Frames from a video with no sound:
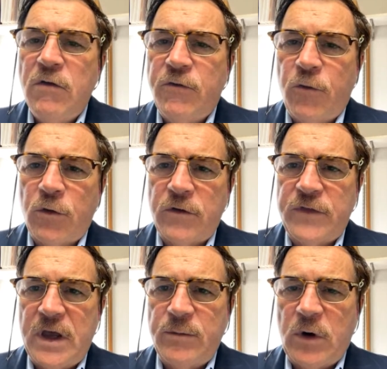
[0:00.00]
4 of
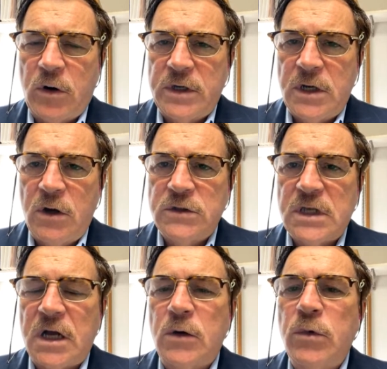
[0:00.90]
them are in
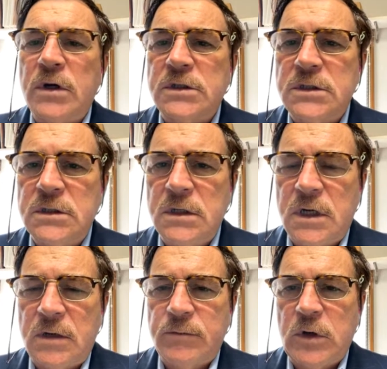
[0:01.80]
Osaka, where
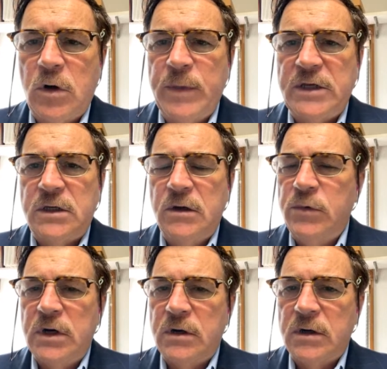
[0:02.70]

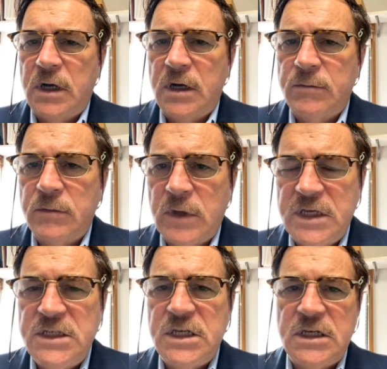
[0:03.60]

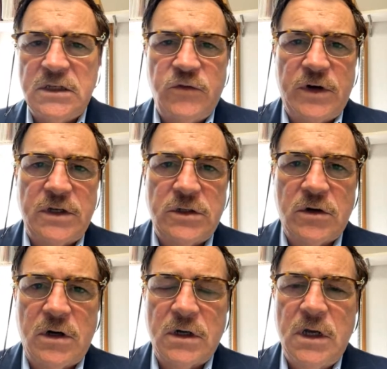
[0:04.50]
Ishin is very
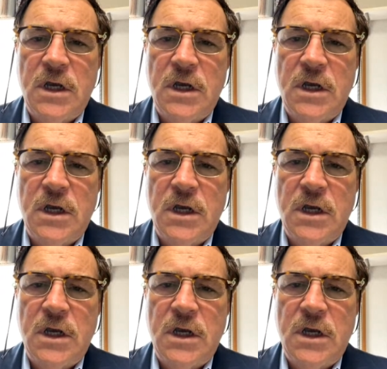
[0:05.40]
strong.